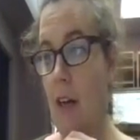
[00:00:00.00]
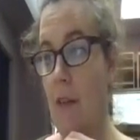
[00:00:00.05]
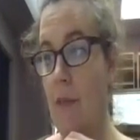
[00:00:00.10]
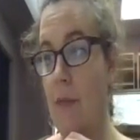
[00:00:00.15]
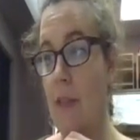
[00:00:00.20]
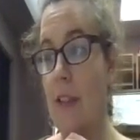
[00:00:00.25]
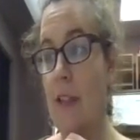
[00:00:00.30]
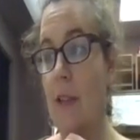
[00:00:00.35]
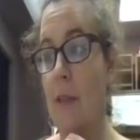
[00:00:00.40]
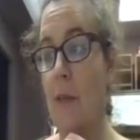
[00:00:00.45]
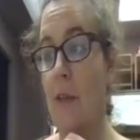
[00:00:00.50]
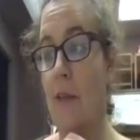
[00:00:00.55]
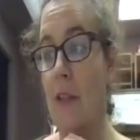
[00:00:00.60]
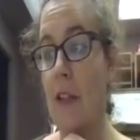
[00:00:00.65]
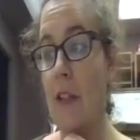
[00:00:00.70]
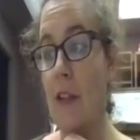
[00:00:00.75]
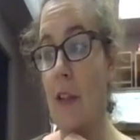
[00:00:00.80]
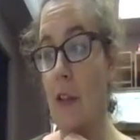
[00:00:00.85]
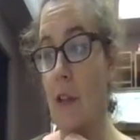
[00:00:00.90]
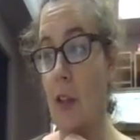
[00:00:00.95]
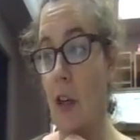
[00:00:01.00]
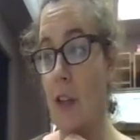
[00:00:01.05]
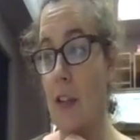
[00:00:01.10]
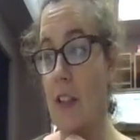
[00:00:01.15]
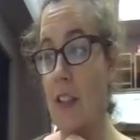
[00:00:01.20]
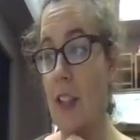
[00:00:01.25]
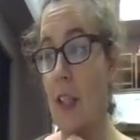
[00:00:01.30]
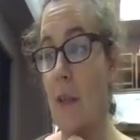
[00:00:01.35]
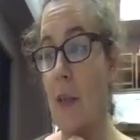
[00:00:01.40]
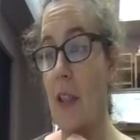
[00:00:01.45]
victim offenders, are
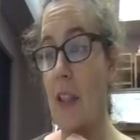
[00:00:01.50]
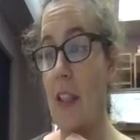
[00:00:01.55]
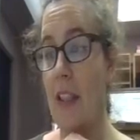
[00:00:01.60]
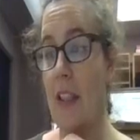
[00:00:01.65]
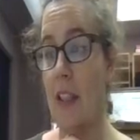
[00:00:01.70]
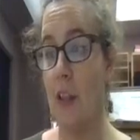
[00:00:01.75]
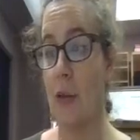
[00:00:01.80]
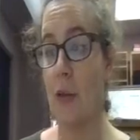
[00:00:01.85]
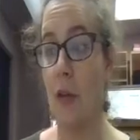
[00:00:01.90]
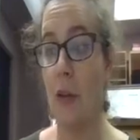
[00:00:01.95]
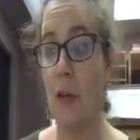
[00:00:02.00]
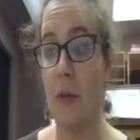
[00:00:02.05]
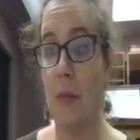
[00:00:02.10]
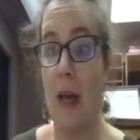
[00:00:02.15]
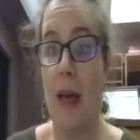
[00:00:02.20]
typically controlled